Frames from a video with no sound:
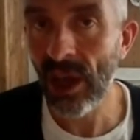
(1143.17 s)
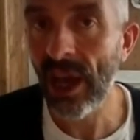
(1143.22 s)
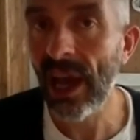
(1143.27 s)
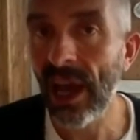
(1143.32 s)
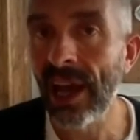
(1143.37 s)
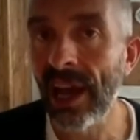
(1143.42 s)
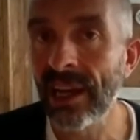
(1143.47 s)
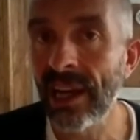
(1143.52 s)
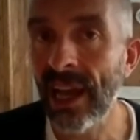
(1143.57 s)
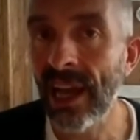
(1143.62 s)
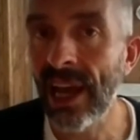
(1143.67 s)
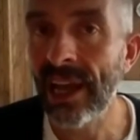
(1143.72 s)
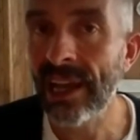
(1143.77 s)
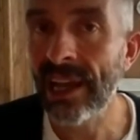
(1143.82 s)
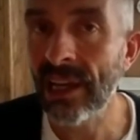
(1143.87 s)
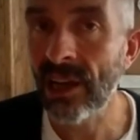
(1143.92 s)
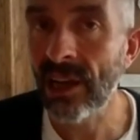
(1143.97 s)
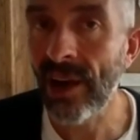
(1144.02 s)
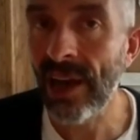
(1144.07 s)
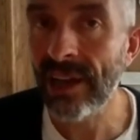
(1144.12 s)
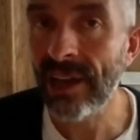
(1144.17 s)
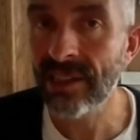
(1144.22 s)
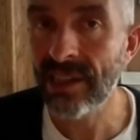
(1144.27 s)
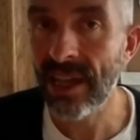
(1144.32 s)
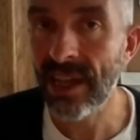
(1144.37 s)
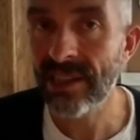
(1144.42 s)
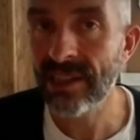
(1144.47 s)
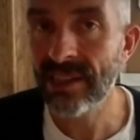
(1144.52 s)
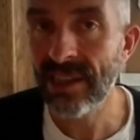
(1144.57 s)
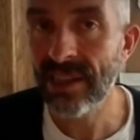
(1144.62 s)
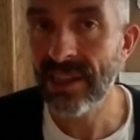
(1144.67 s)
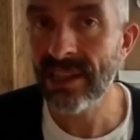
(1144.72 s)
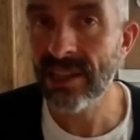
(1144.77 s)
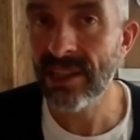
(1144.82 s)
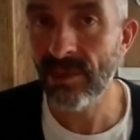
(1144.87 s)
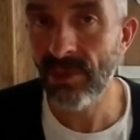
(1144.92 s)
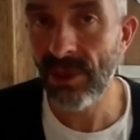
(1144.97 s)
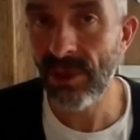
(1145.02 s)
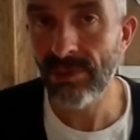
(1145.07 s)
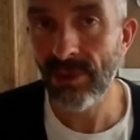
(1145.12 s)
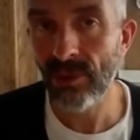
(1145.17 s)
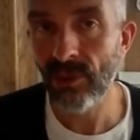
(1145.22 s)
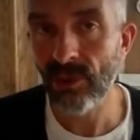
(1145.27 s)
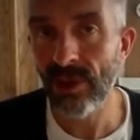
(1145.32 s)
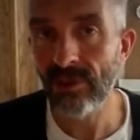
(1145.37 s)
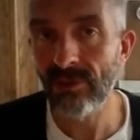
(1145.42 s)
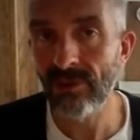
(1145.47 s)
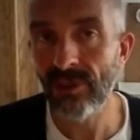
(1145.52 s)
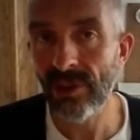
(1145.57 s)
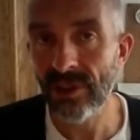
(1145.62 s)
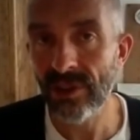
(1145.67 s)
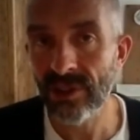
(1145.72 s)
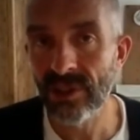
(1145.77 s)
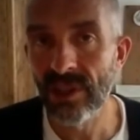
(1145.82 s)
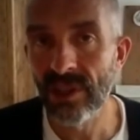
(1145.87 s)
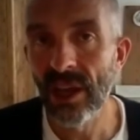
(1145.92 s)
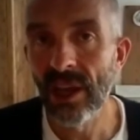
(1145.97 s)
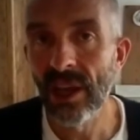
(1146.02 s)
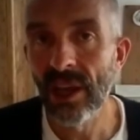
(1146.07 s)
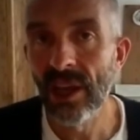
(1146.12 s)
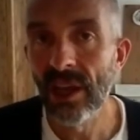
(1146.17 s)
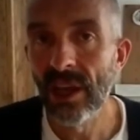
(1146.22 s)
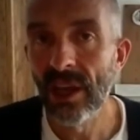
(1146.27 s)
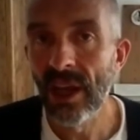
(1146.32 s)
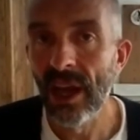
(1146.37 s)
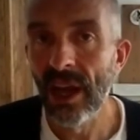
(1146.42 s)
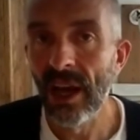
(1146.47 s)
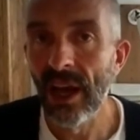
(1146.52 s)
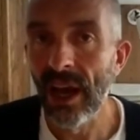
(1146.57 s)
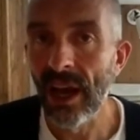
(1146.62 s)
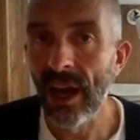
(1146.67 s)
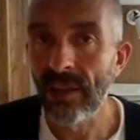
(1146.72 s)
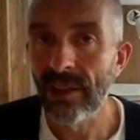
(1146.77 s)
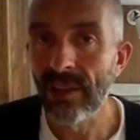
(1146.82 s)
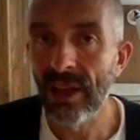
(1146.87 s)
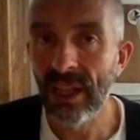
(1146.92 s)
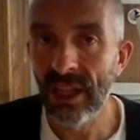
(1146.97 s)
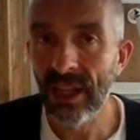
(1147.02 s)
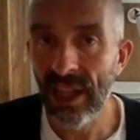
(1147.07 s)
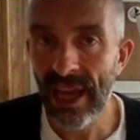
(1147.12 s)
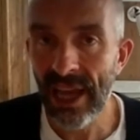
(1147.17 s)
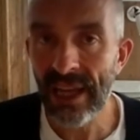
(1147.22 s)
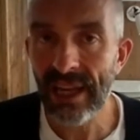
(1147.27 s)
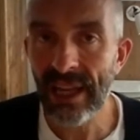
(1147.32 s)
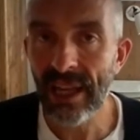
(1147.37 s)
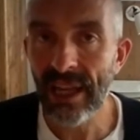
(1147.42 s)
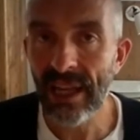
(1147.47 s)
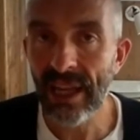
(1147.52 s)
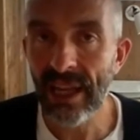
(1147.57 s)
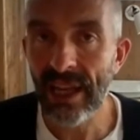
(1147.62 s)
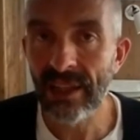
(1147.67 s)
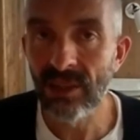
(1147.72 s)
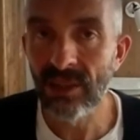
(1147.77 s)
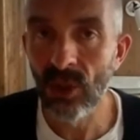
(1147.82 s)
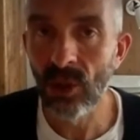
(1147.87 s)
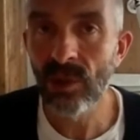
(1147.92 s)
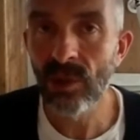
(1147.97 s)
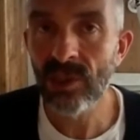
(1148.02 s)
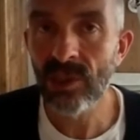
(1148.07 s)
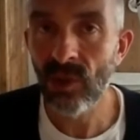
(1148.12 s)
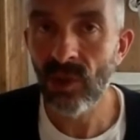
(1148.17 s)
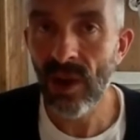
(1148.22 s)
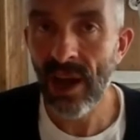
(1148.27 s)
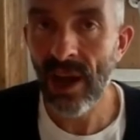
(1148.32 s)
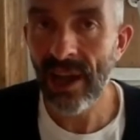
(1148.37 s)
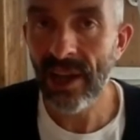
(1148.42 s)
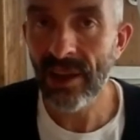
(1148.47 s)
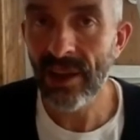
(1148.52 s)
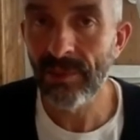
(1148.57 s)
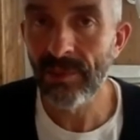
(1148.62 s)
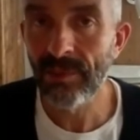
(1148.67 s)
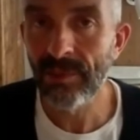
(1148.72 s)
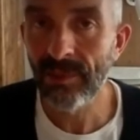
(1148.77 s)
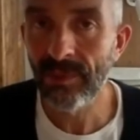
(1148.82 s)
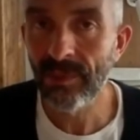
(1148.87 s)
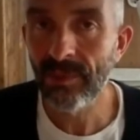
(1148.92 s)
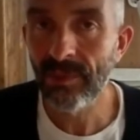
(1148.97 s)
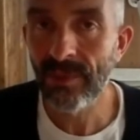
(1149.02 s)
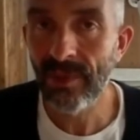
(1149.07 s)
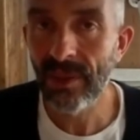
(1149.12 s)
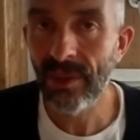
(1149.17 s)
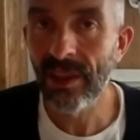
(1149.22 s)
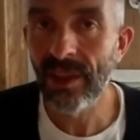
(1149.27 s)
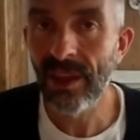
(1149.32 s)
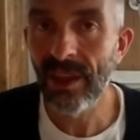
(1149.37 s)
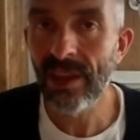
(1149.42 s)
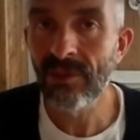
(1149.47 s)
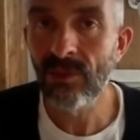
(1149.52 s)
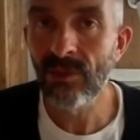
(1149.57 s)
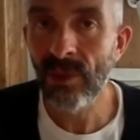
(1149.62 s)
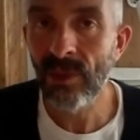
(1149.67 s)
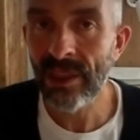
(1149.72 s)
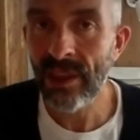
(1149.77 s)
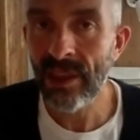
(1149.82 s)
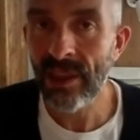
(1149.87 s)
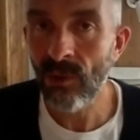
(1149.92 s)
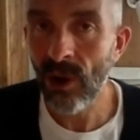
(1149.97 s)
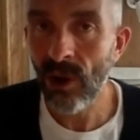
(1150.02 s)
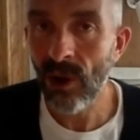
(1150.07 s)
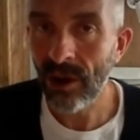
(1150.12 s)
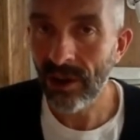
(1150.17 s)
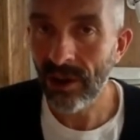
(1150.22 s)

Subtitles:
And I say to the people who work for us, the client is always right, even when they're wrong.